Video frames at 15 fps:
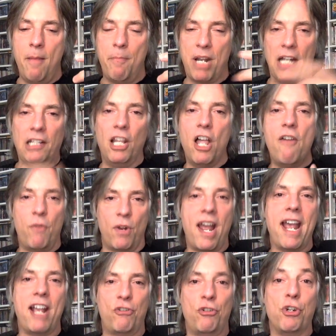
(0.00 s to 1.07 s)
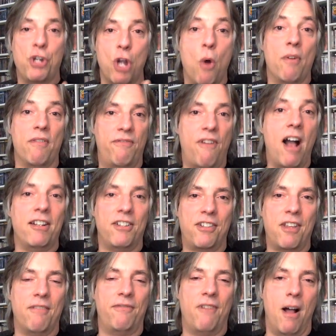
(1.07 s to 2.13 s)
But I love when I actually go and find
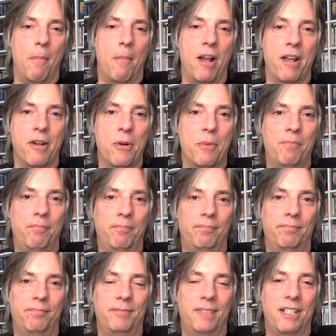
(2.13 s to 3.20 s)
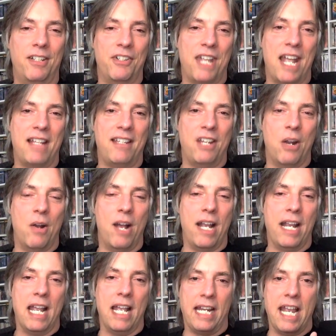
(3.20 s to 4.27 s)
stuff on my own, because that you know I,
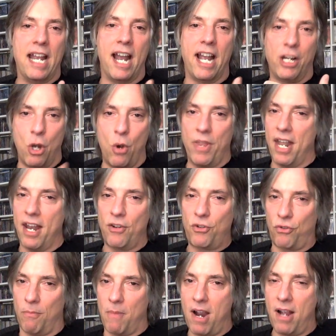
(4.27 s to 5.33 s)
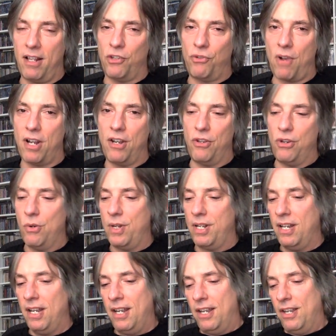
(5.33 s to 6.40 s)
again I go that extra mile. I try to do it.
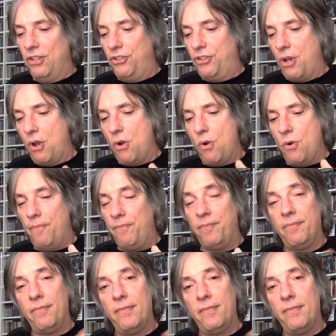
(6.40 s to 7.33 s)
So